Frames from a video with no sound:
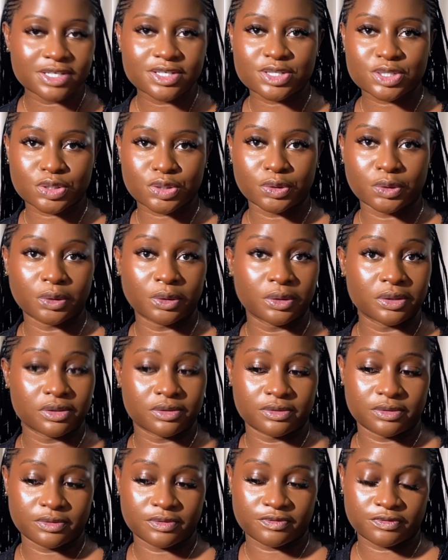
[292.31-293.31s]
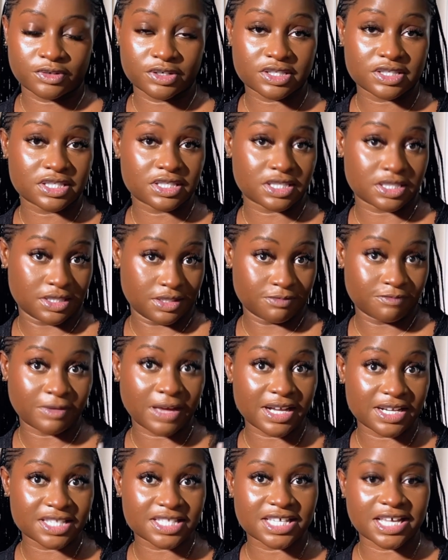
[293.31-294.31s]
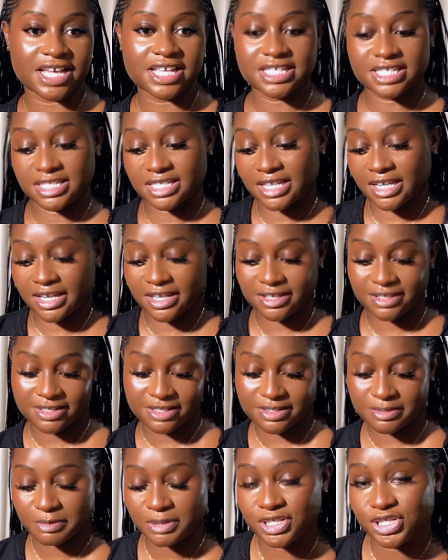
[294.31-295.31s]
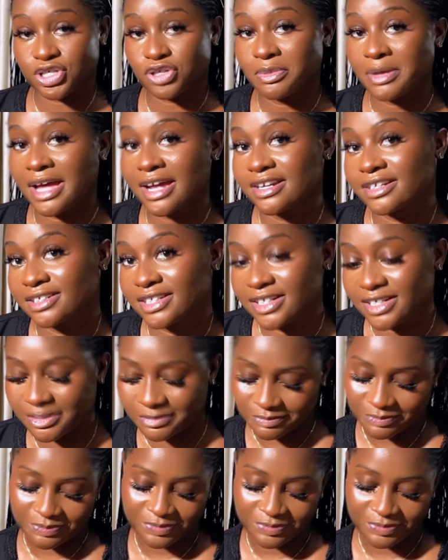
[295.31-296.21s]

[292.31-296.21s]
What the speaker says: So for Valentine's Day is to please your man, innit?